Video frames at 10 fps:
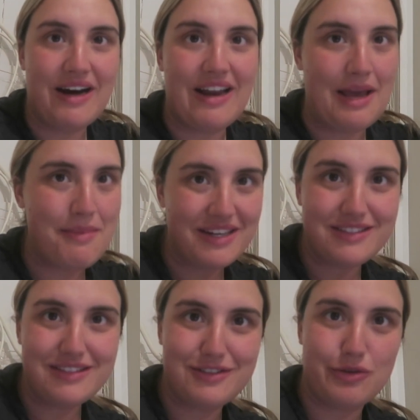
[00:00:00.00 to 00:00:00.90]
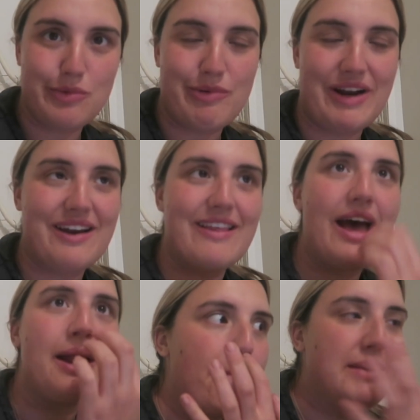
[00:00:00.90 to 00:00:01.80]
but I'm actually super proud of
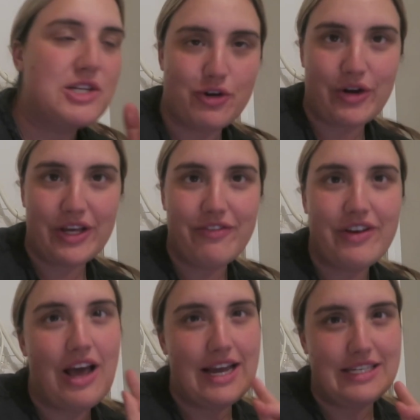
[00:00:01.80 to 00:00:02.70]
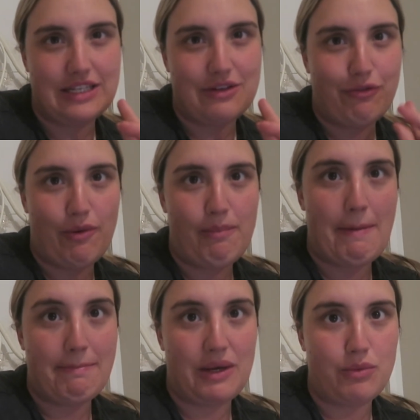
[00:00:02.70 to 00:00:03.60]
that. Majority of it I did from my
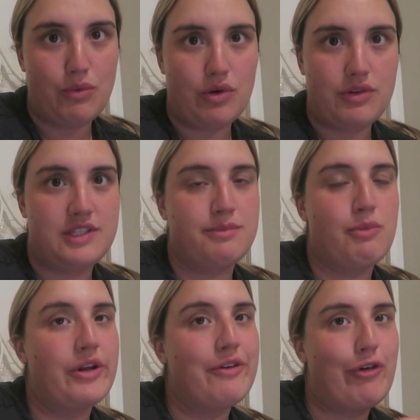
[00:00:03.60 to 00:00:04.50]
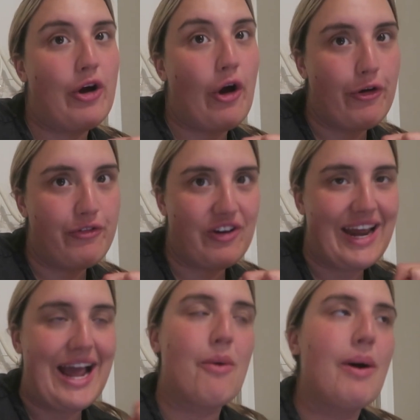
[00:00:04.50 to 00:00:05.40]
big walk this morning for over an
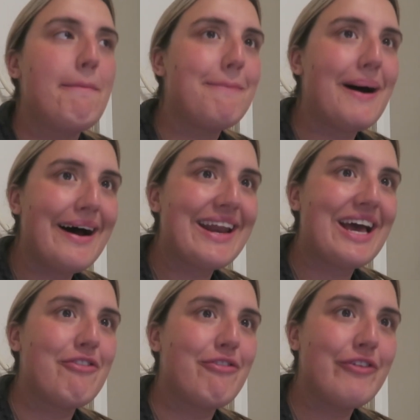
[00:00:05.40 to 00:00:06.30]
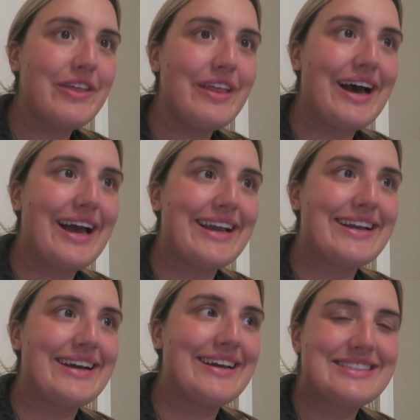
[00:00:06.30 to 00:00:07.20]
hour, but I feel like
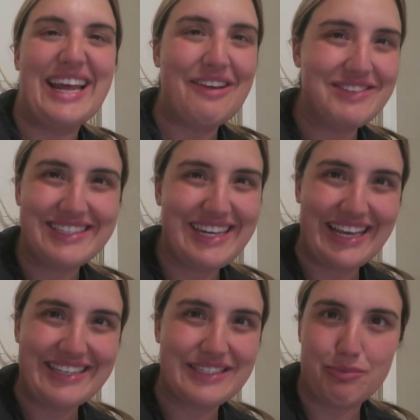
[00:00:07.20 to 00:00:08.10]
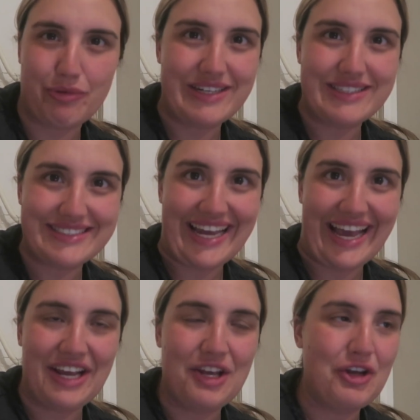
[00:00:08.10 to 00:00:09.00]
today was an easy breeze
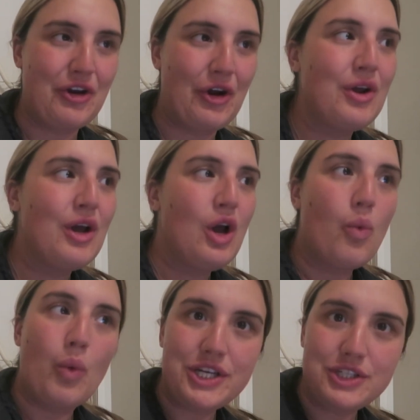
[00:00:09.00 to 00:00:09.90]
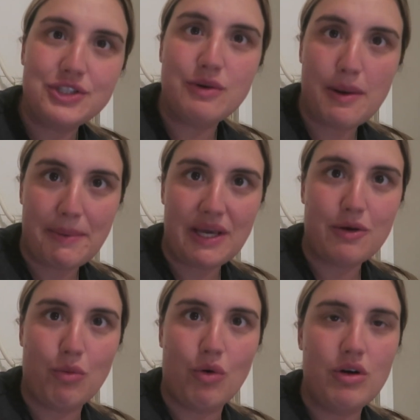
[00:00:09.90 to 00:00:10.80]
day, you know? When you do a
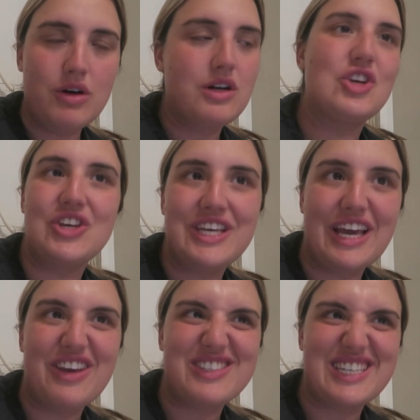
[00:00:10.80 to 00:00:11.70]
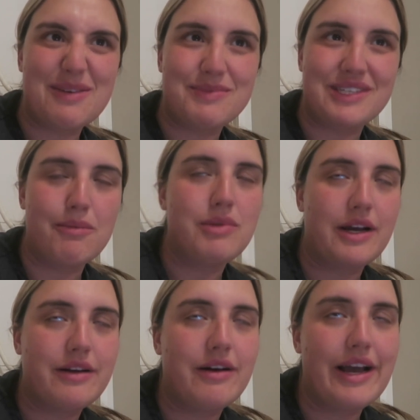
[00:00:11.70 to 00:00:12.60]
big walk, you can get your steps up.
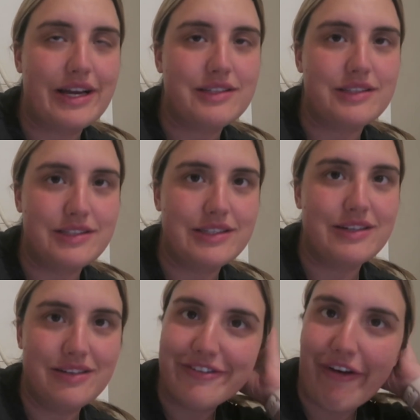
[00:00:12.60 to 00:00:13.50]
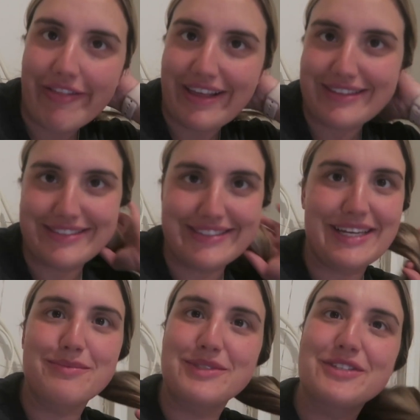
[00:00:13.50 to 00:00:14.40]
Like I actually did 9,000
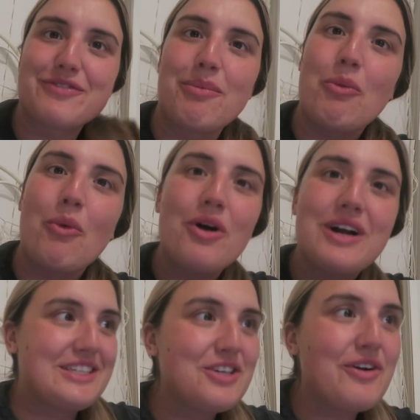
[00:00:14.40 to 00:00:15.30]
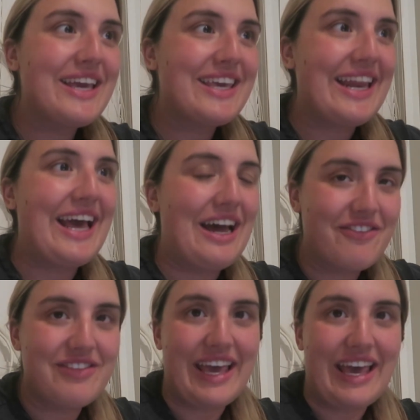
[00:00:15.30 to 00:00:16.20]
steps just from the walk. Until I get out
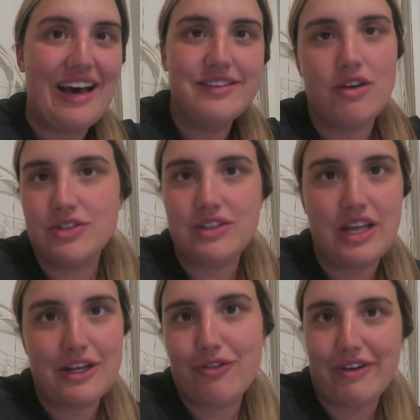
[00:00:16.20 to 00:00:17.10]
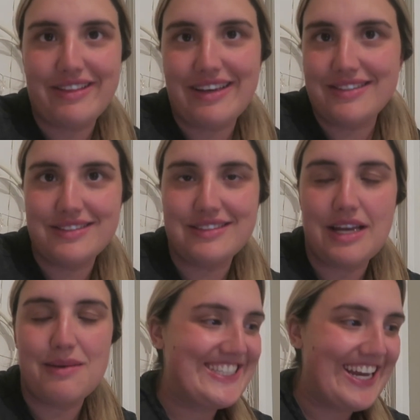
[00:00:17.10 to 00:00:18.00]
of the house, I'll do like 3,000
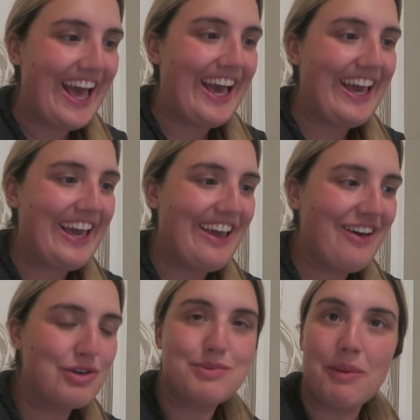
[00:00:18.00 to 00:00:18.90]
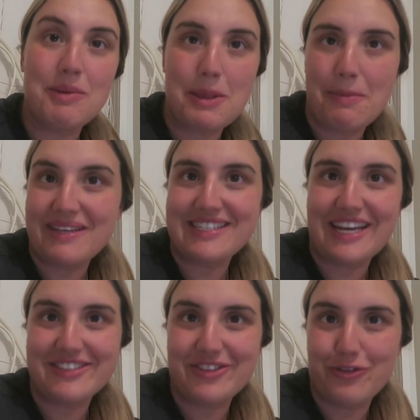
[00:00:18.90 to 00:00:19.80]
steps. Today was probably the best
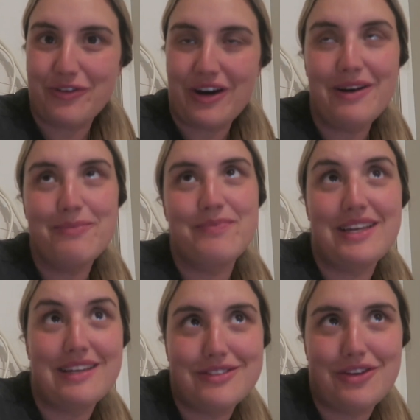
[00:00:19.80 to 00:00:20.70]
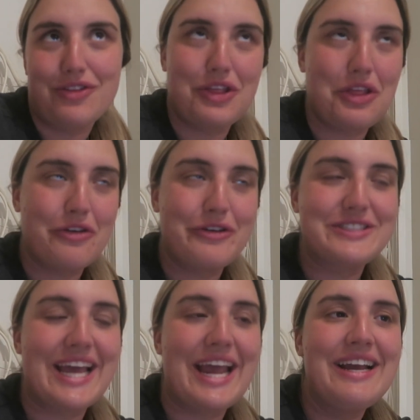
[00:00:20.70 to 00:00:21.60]
day so far. It is only the third
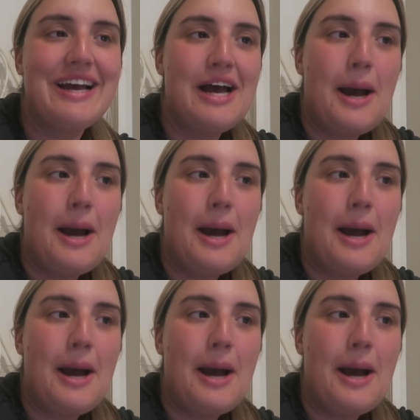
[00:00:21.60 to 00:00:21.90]
day.